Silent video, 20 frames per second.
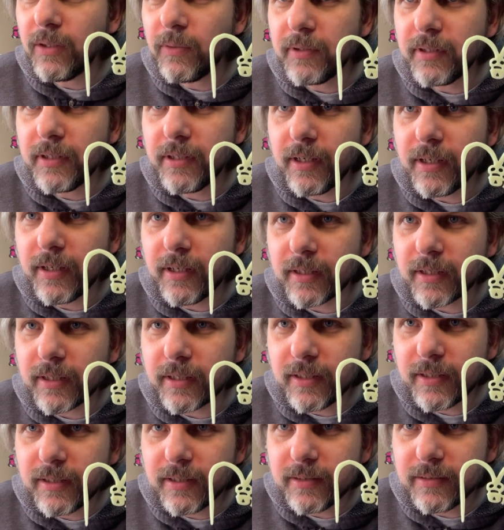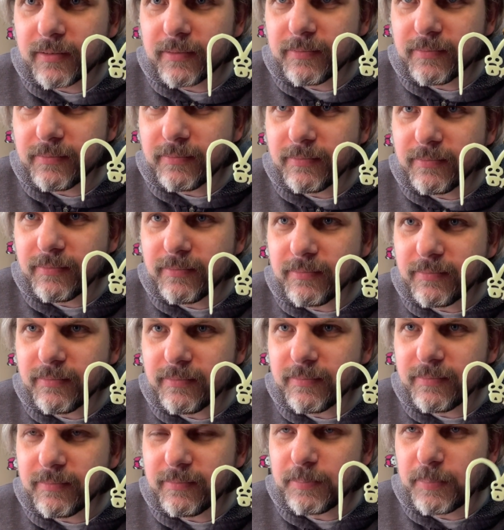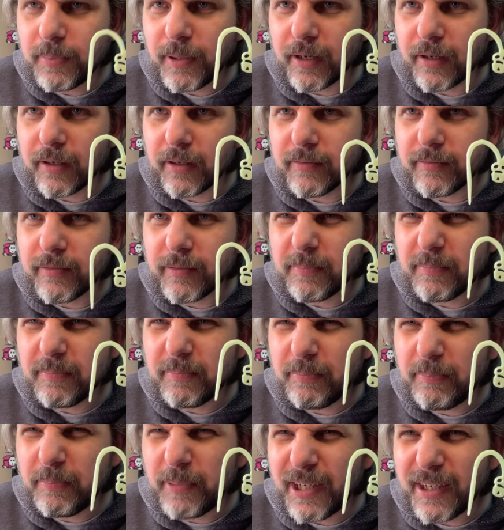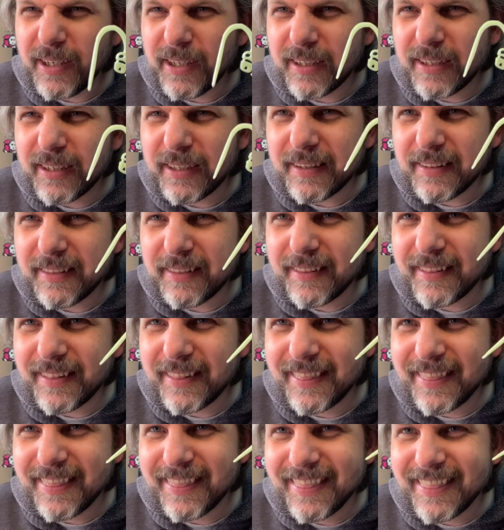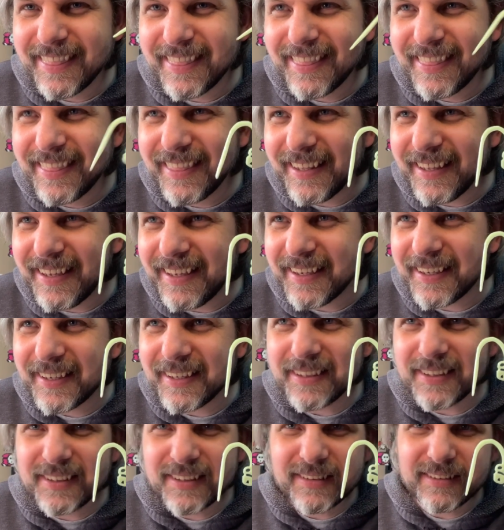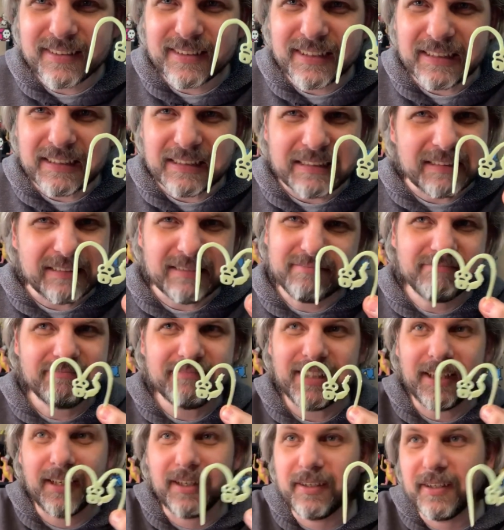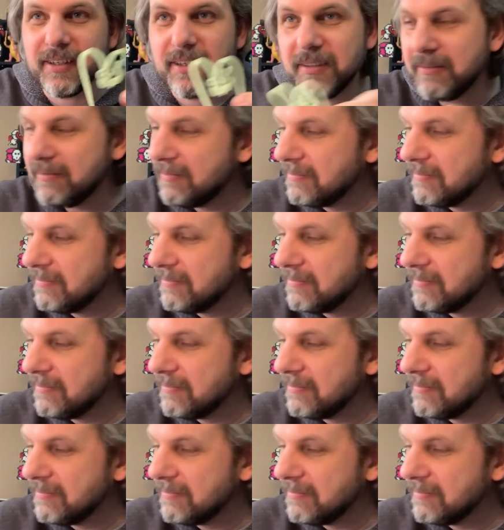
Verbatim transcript: in the dark, part of a bug, I think. And I don't know.